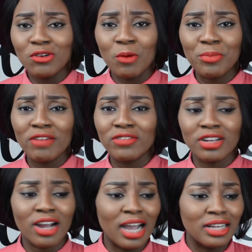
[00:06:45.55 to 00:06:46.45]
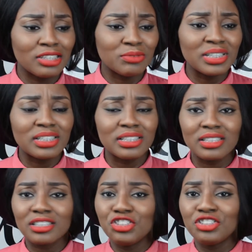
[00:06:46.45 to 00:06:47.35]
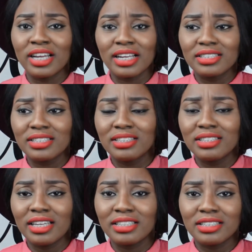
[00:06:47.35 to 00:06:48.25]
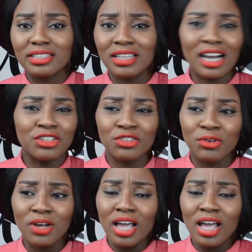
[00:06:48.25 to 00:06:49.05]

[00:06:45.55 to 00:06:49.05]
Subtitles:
comparing Victoria Island with the United States? I don't know.